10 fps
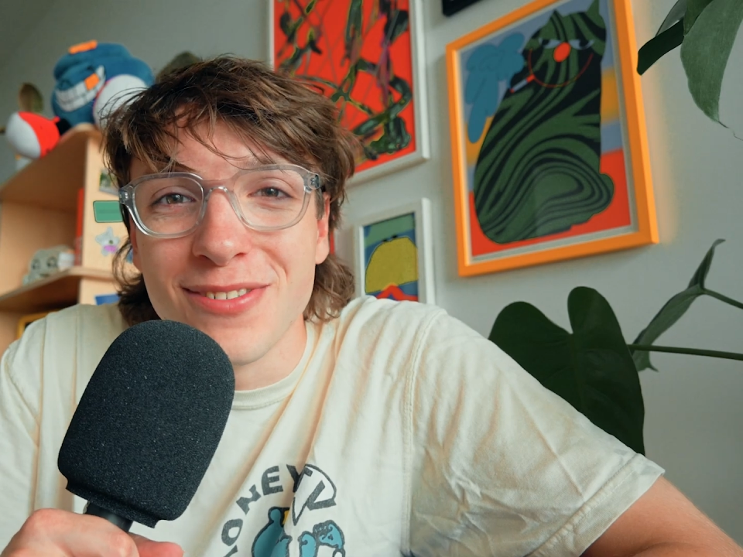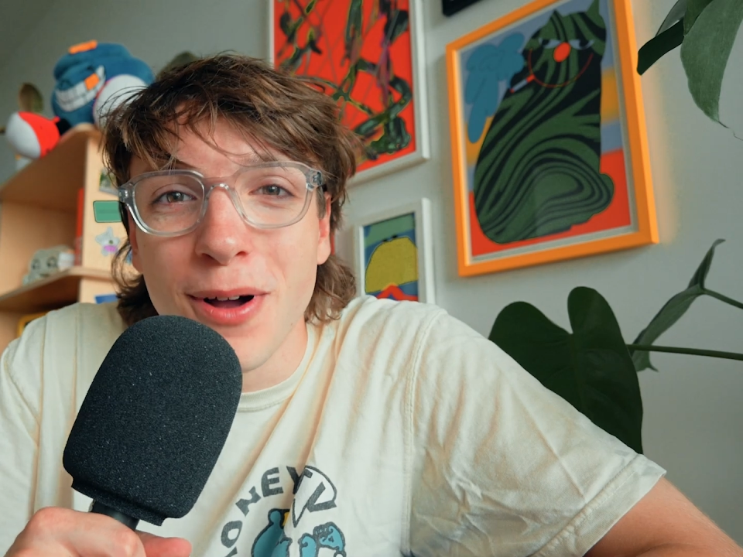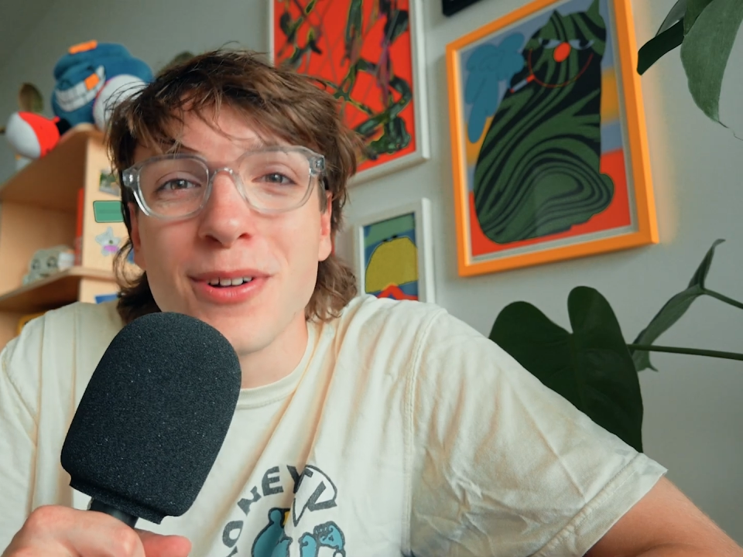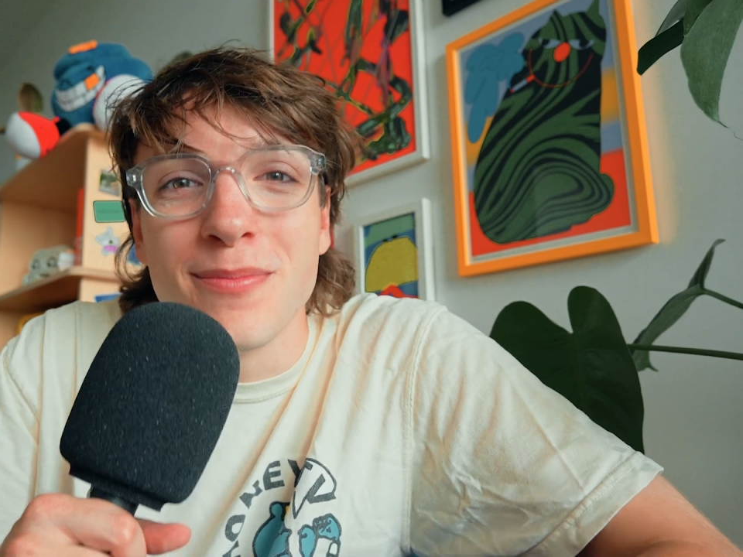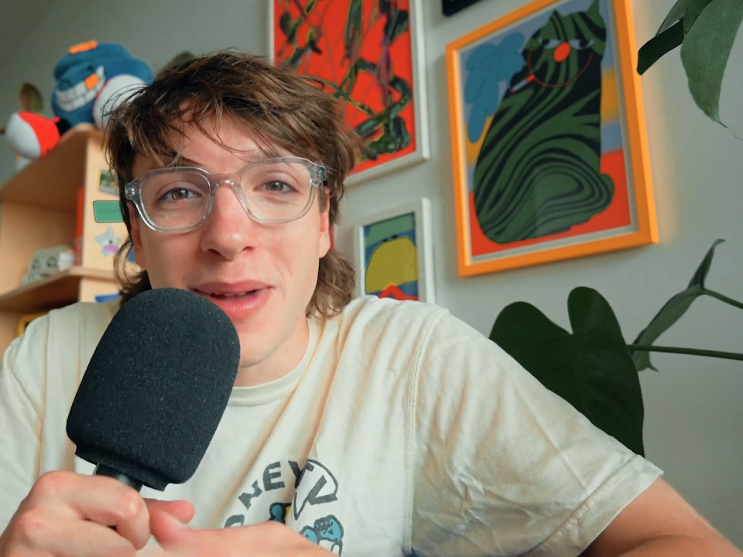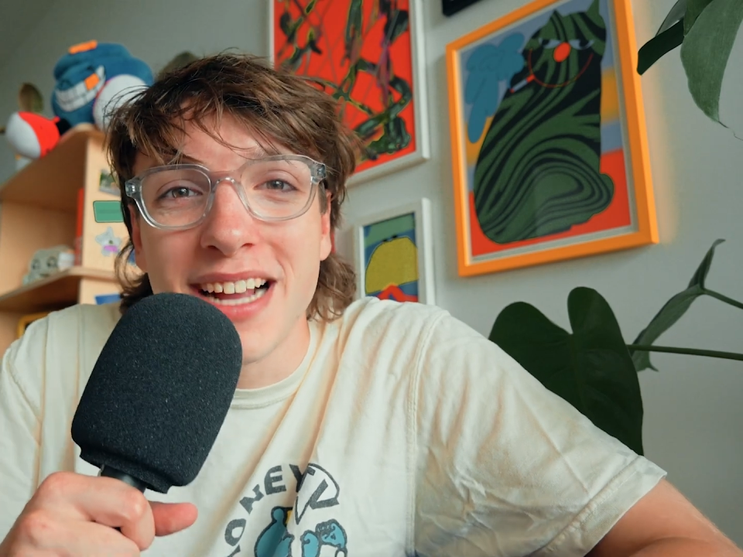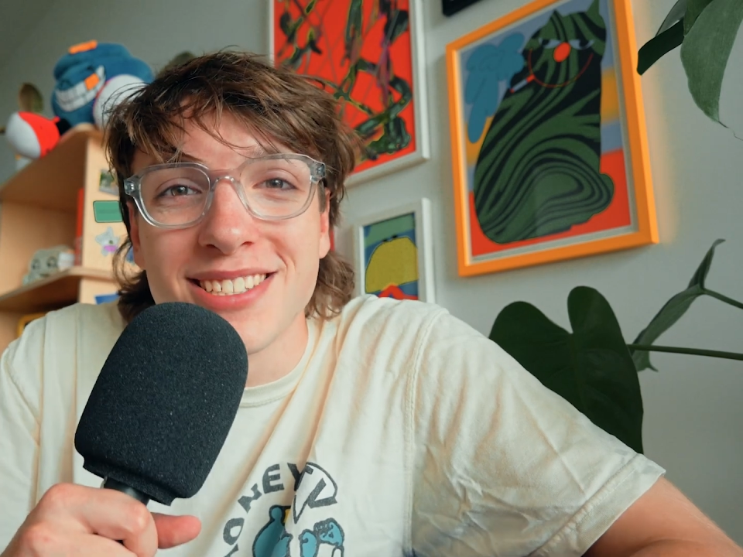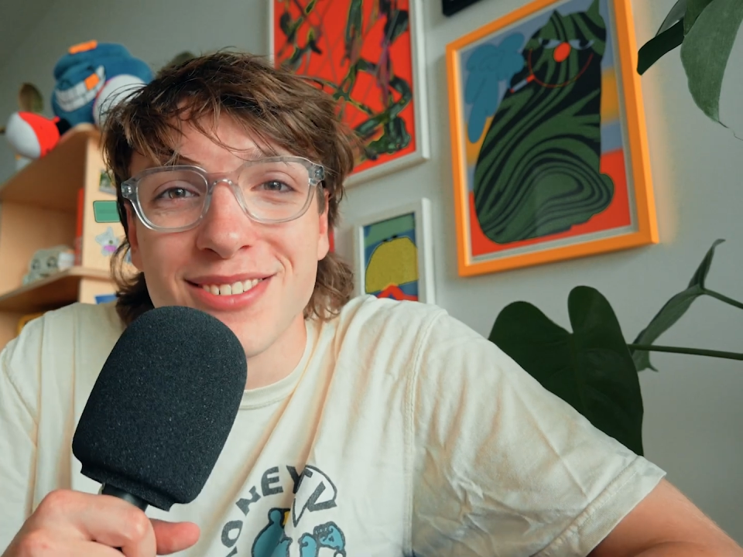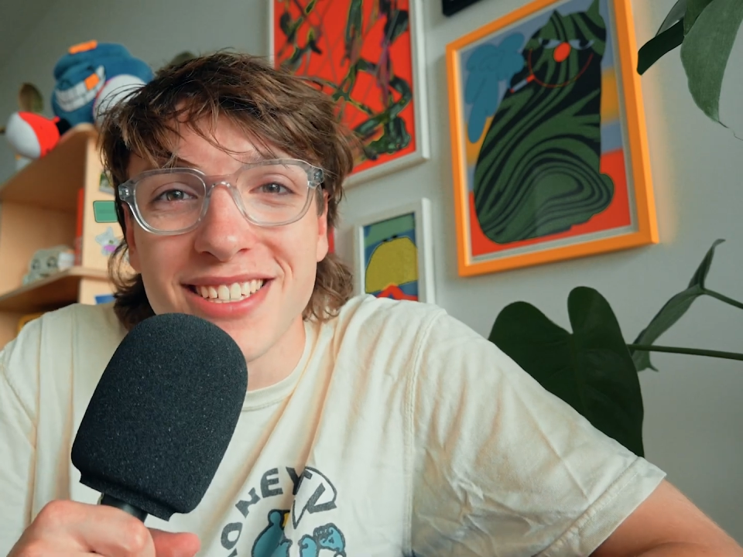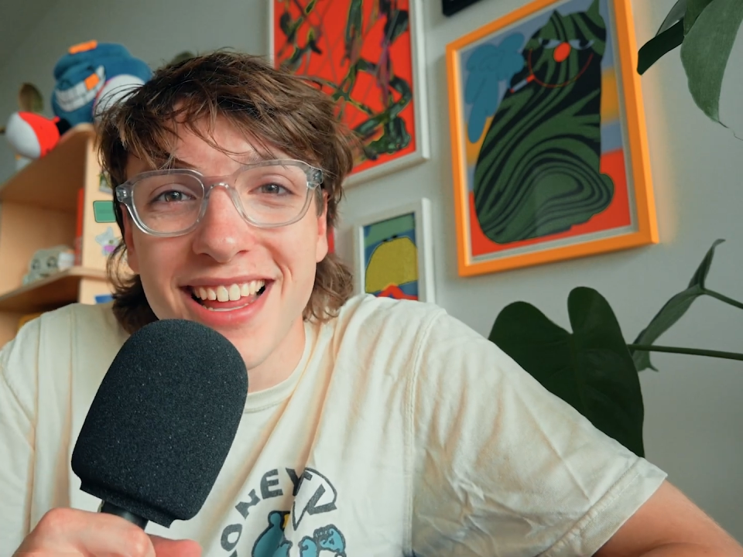welcome back
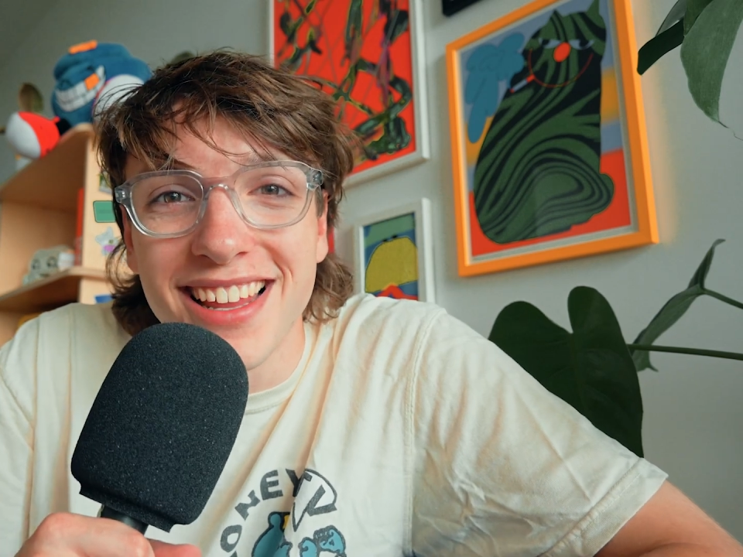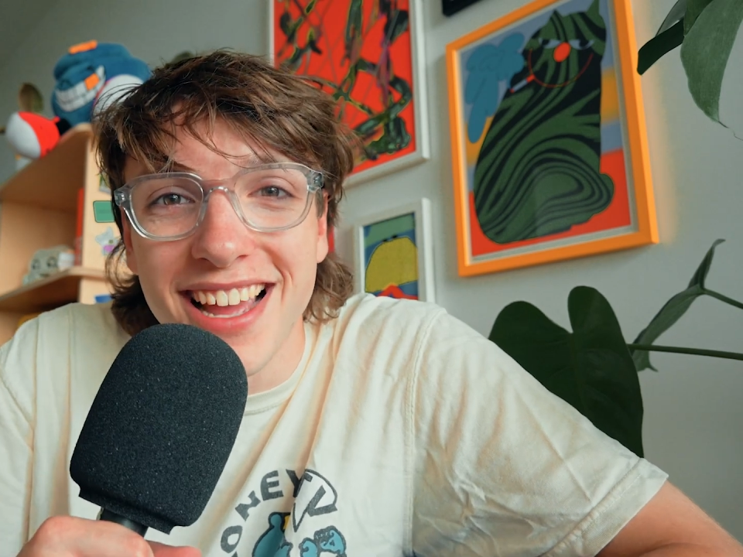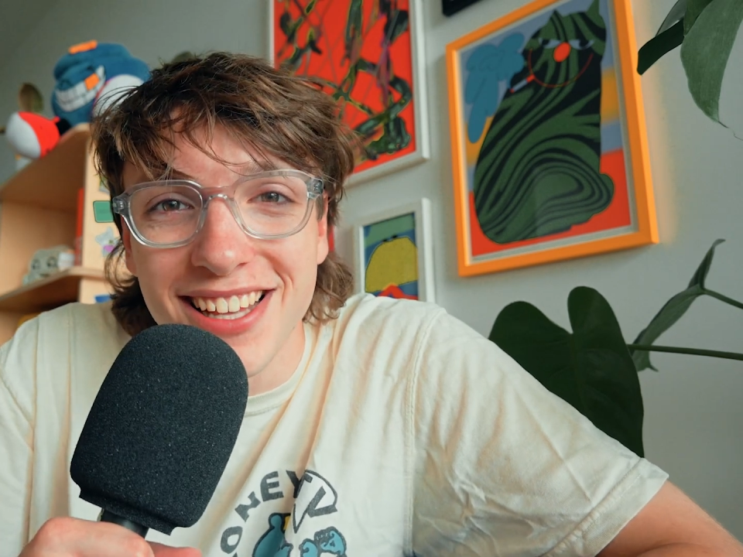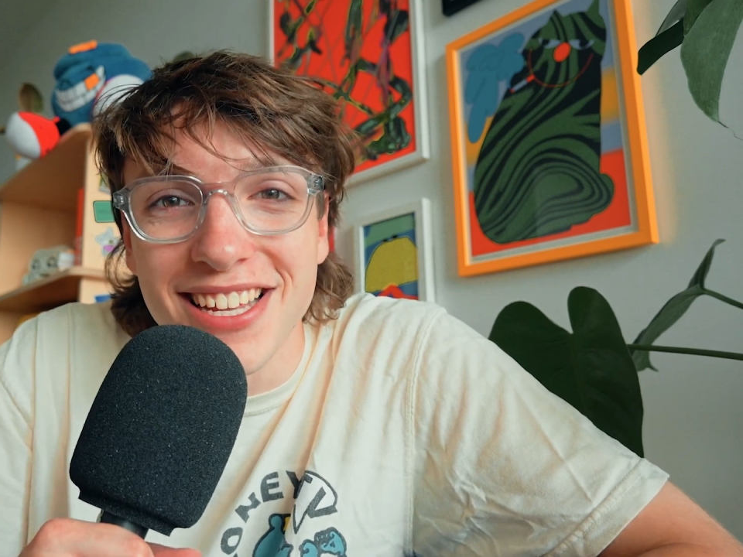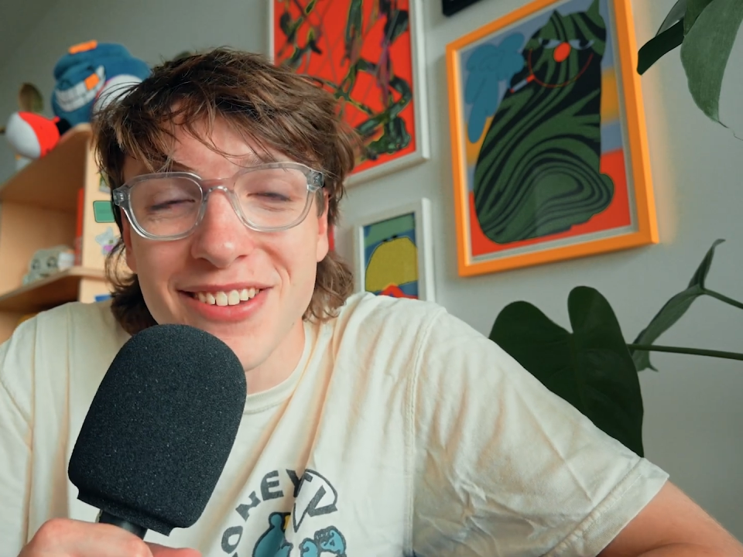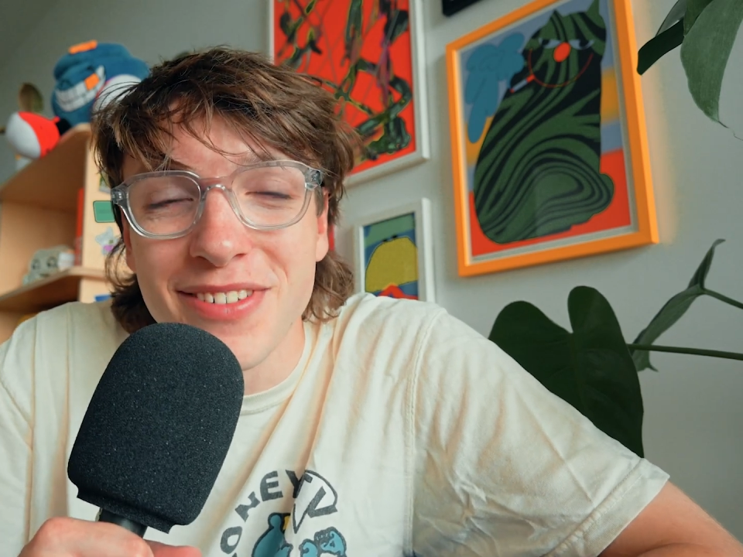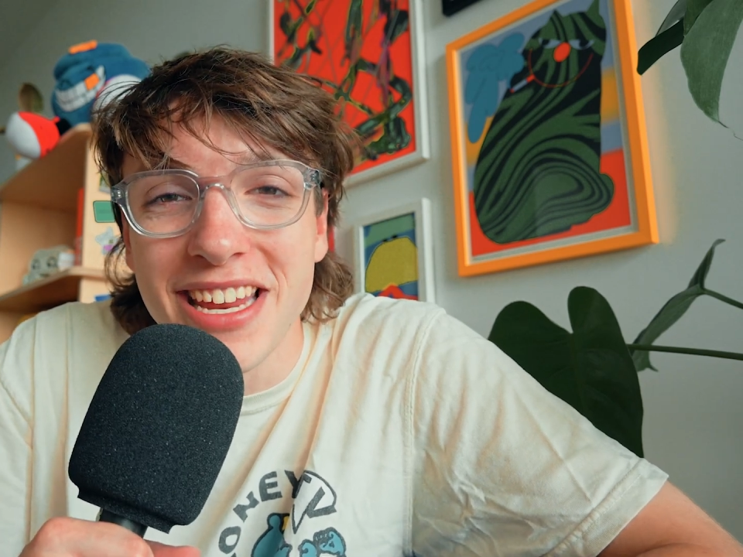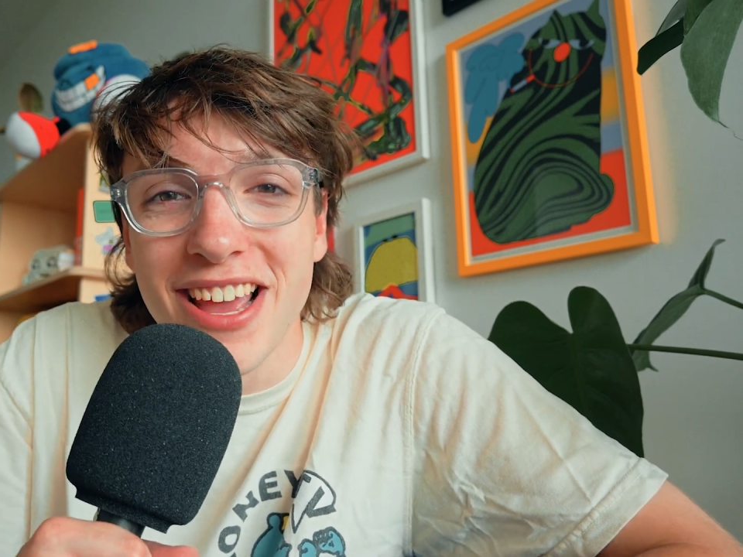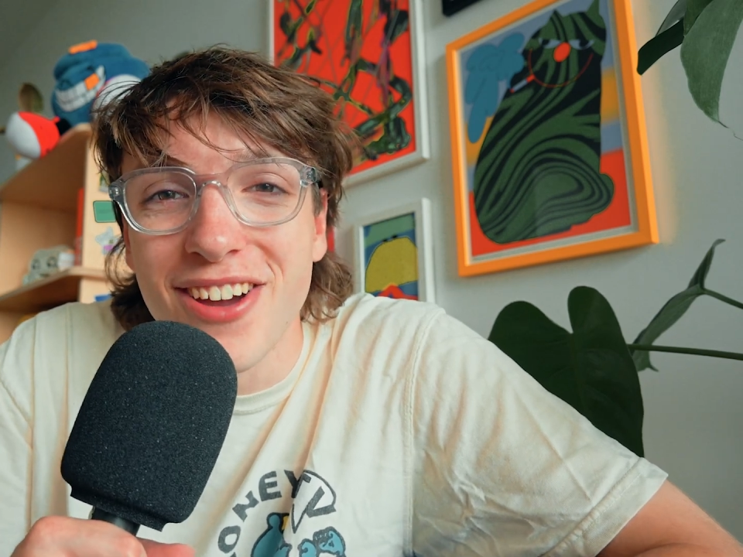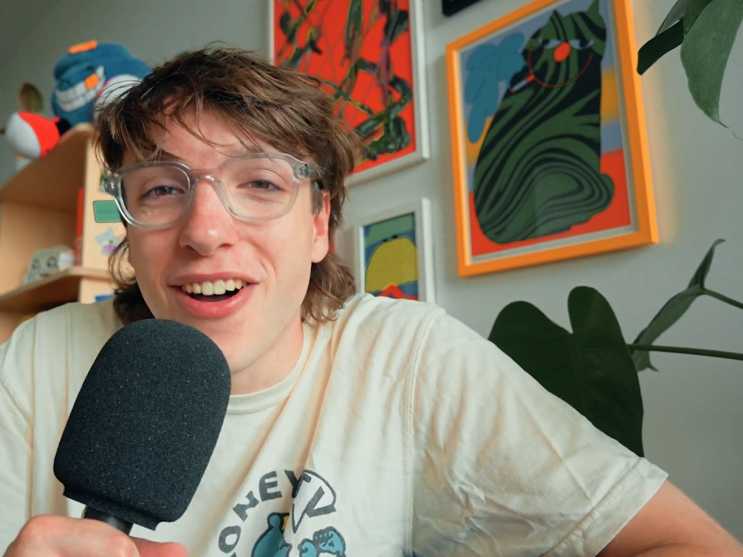to another Elliot
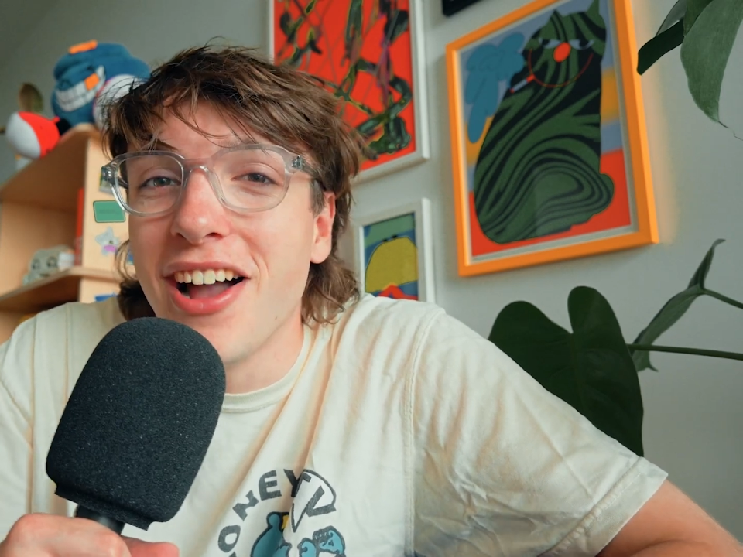video.